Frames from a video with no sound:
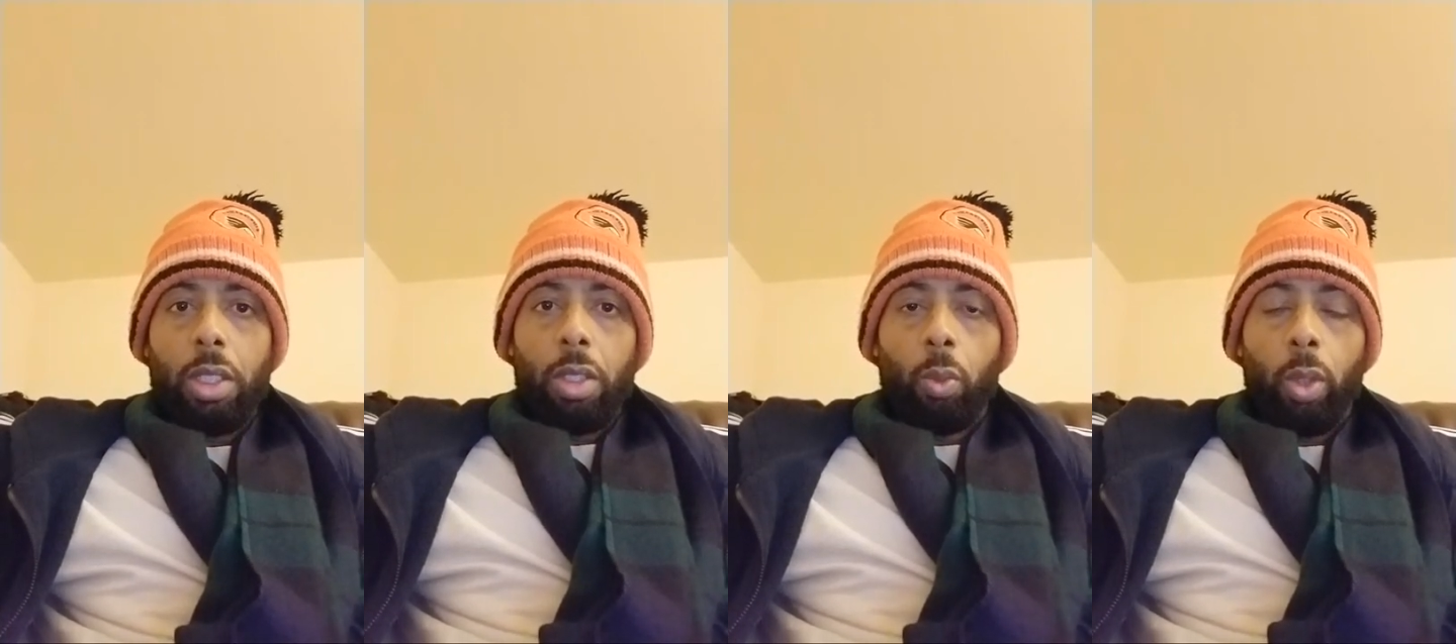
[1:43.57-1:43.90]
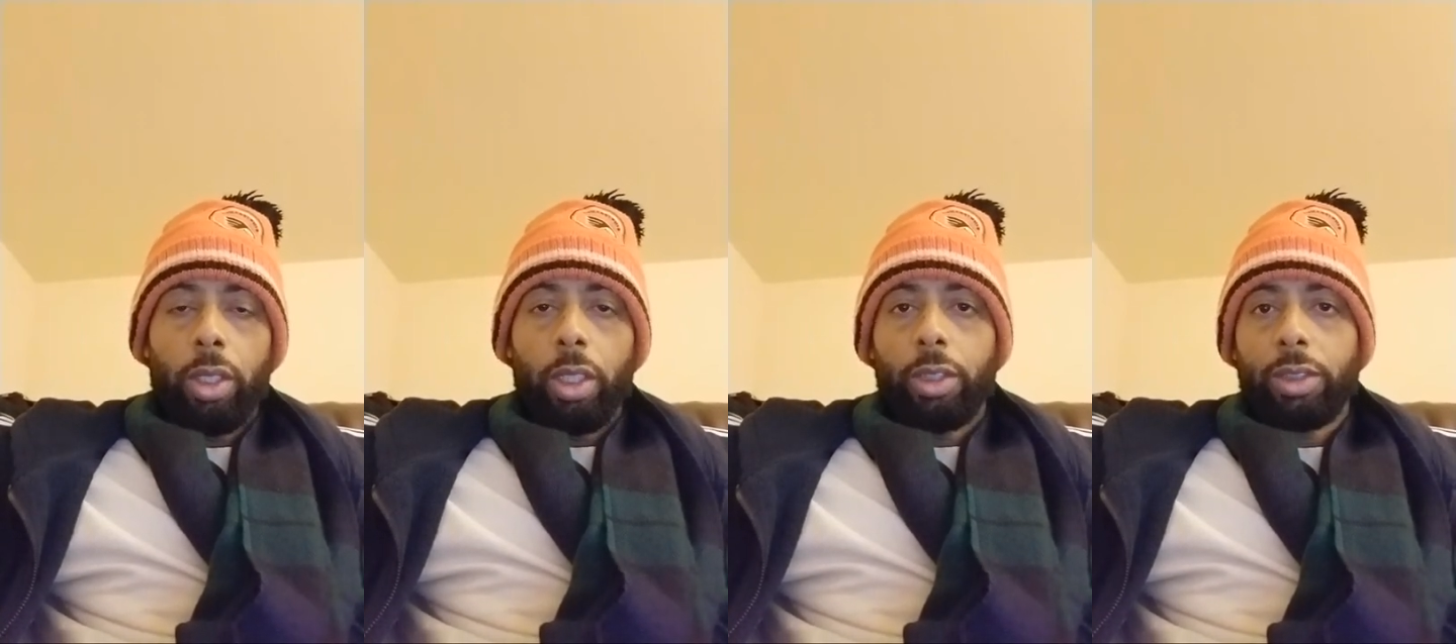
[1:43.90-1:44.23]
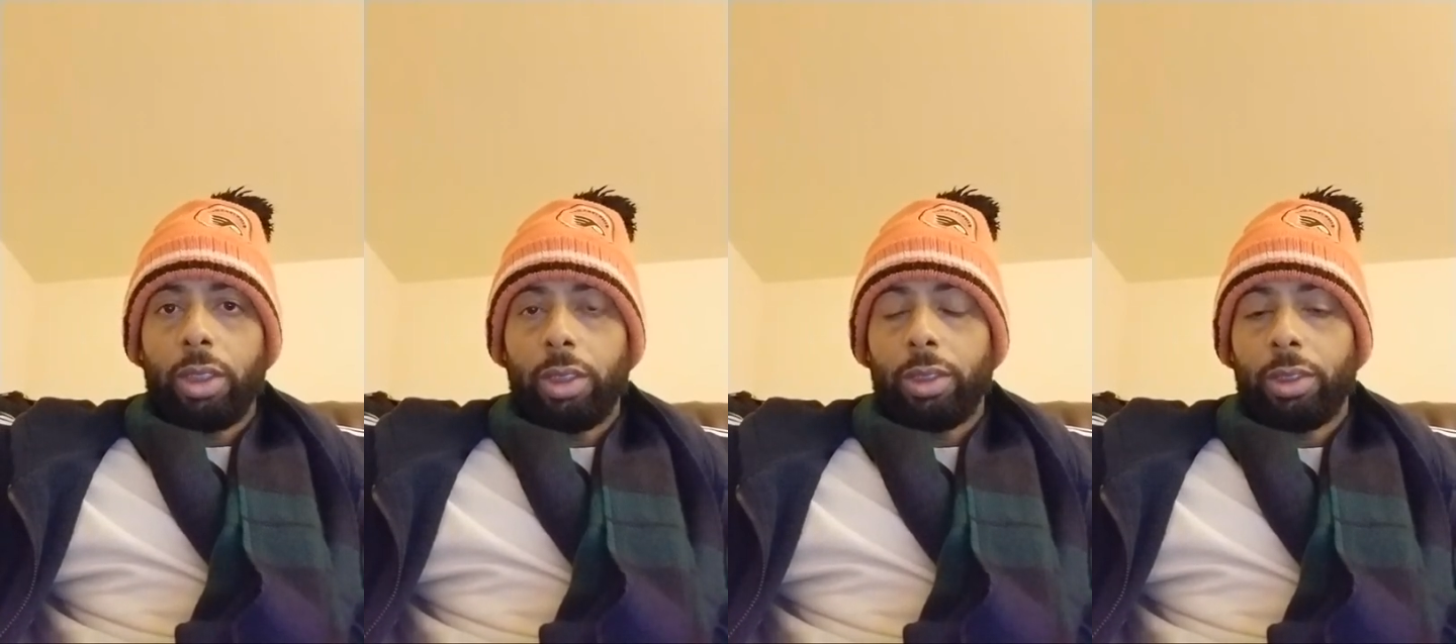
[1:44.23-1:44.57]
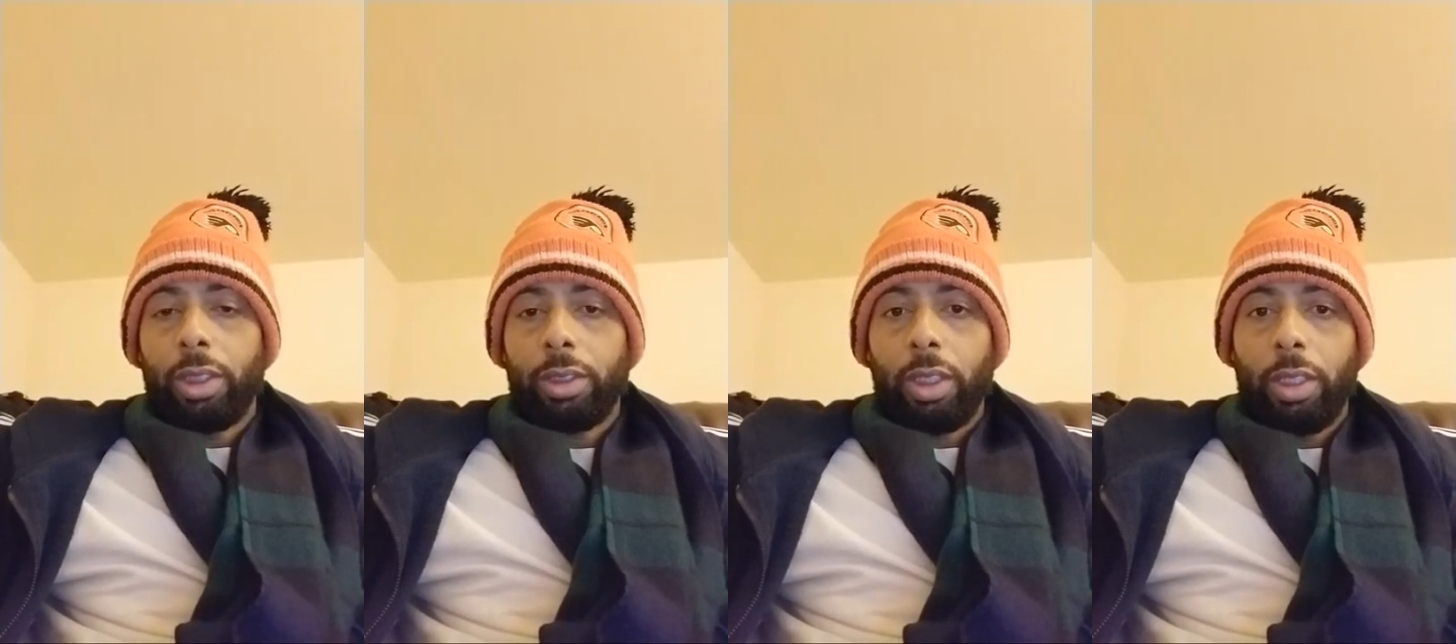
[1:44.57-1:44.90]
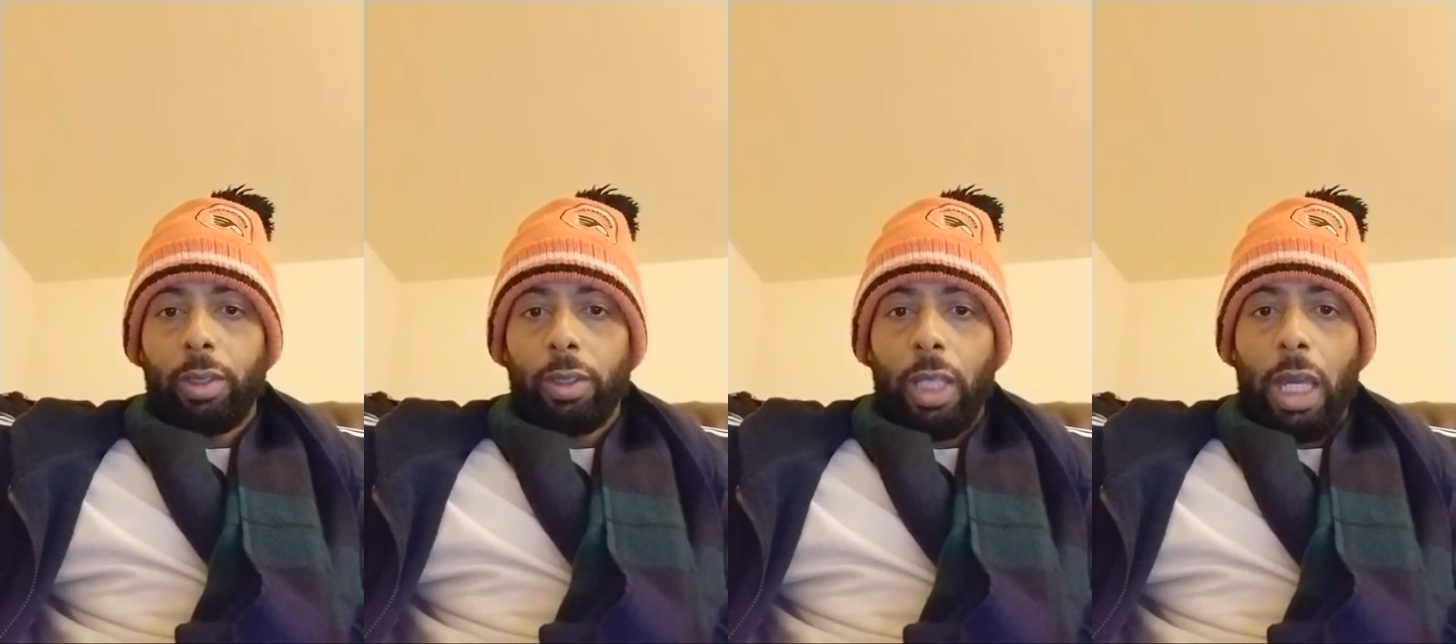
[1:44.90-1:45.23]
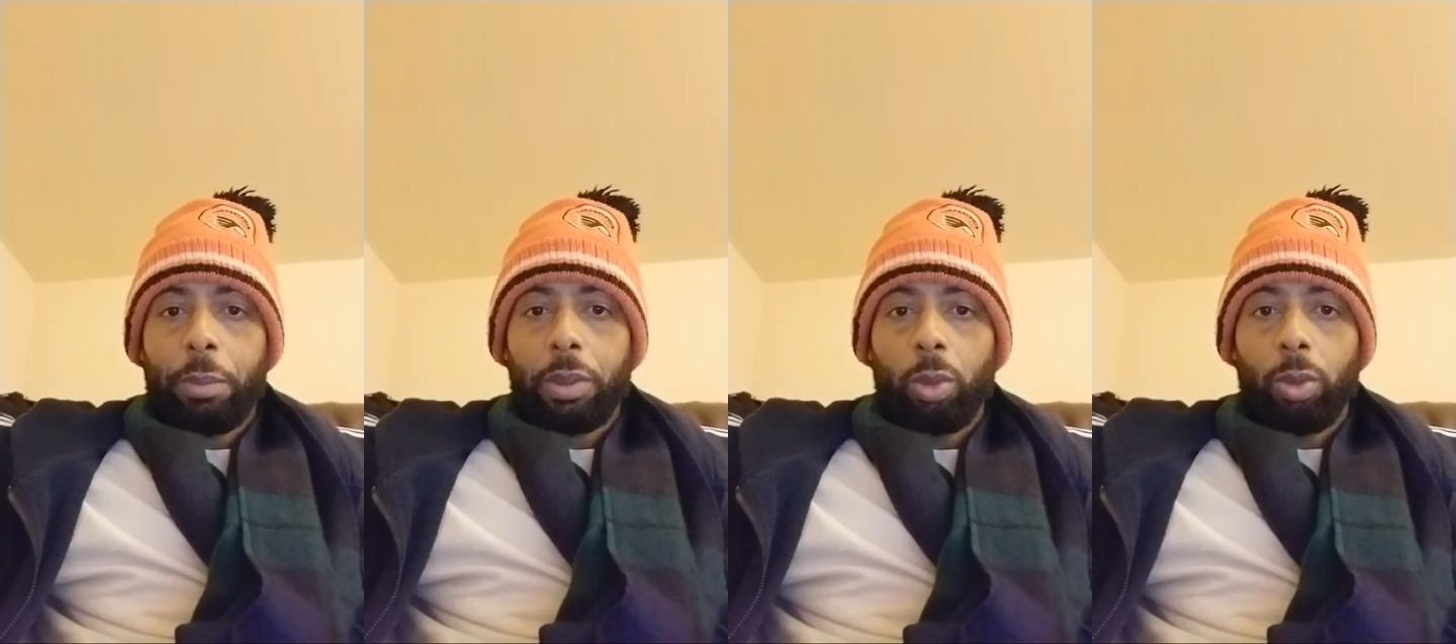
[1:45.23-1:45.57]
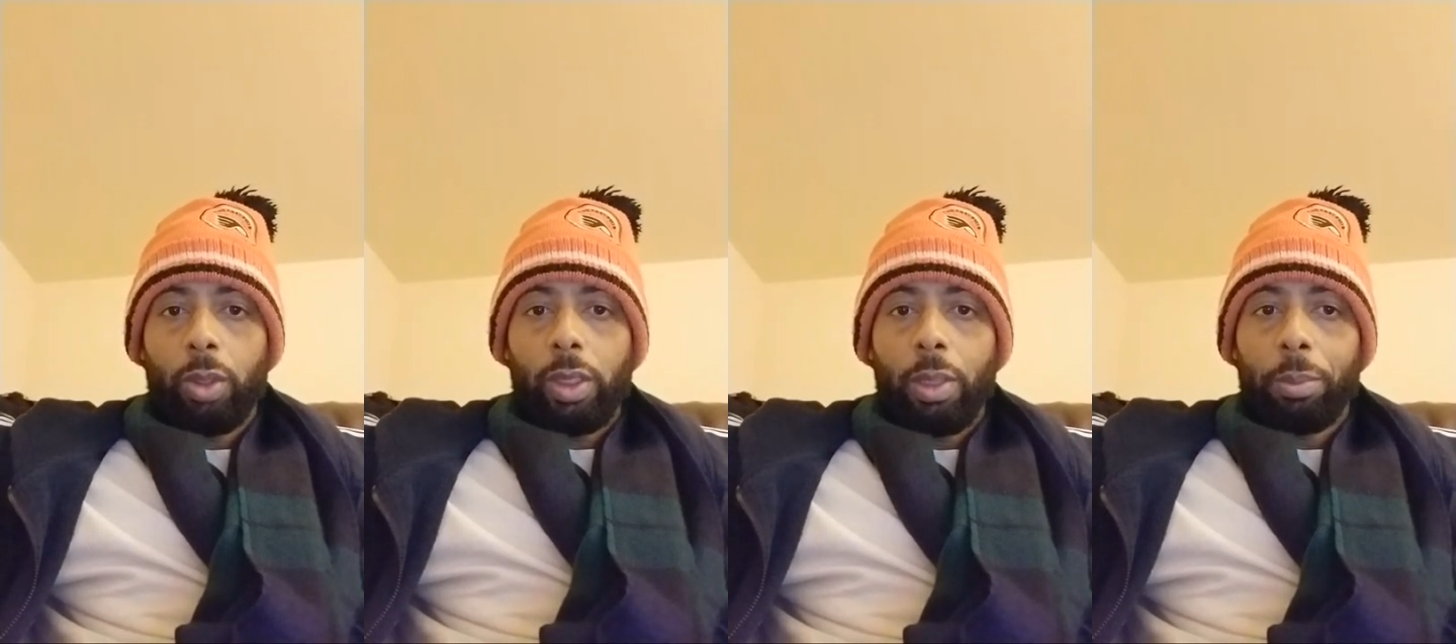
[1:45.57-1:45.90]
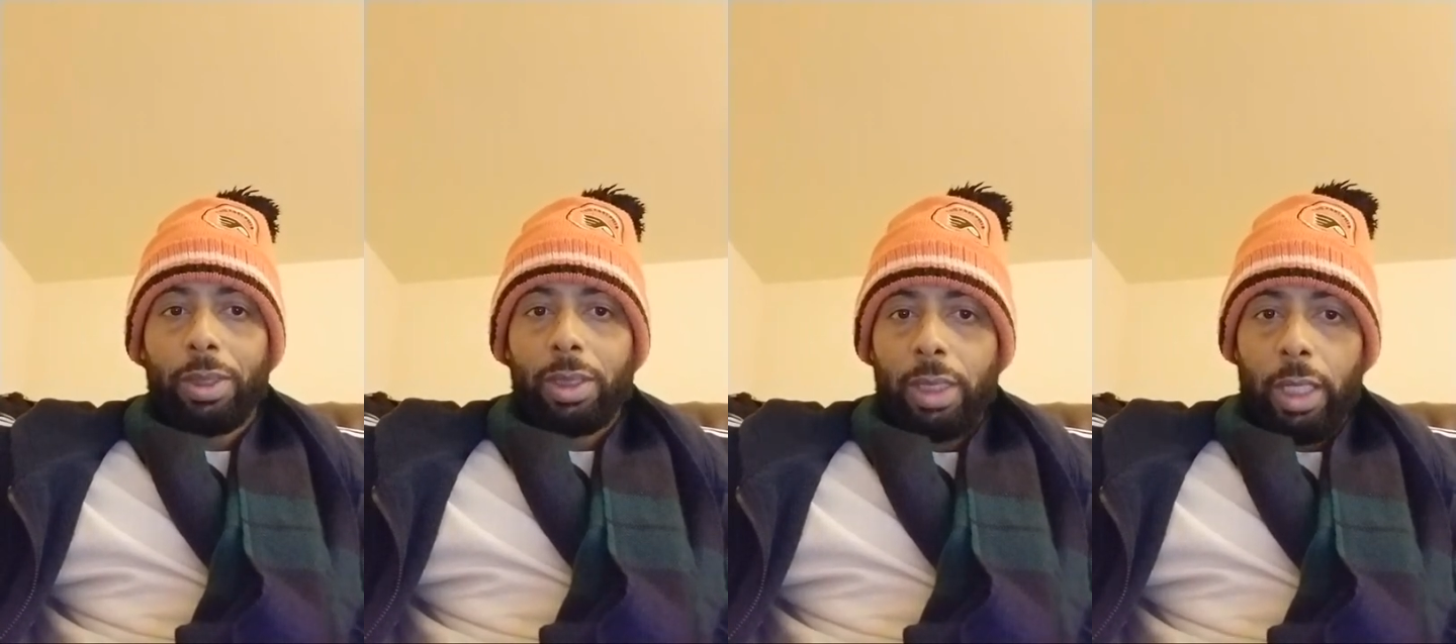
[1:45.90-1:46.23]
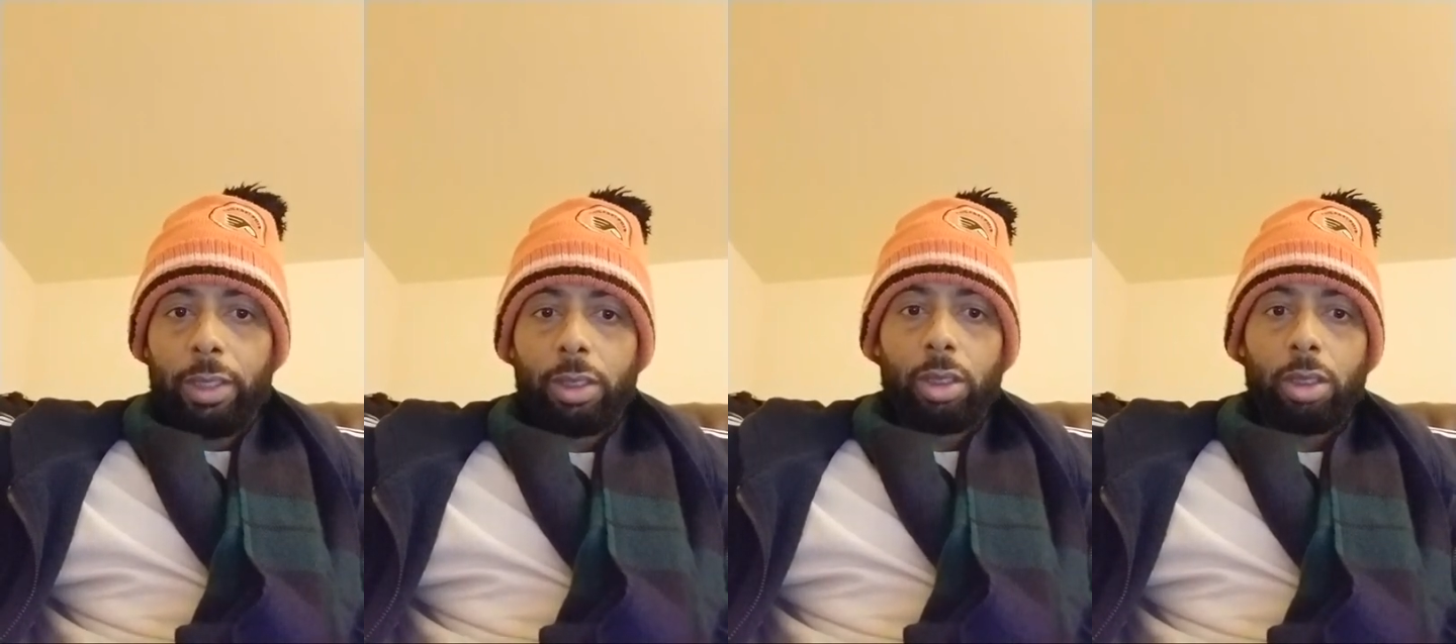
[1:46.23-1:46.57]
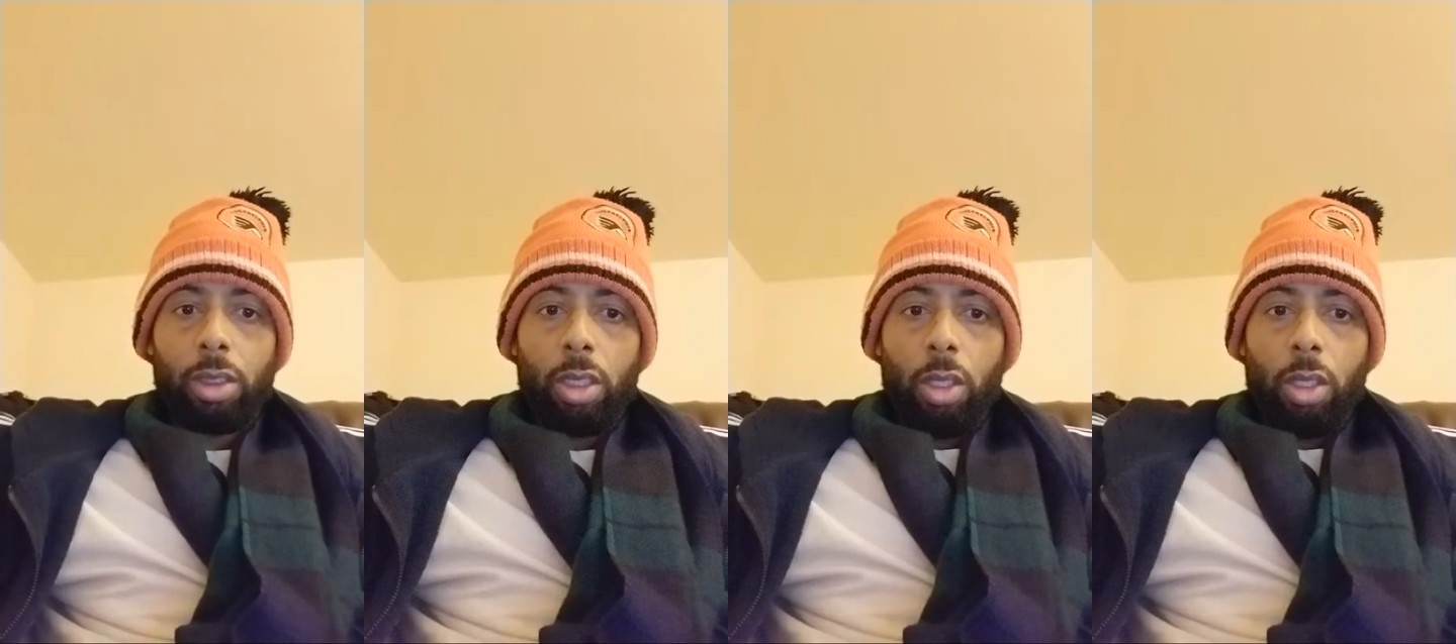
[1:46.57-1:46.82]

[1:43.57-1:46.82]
And she's just absolutely obsessed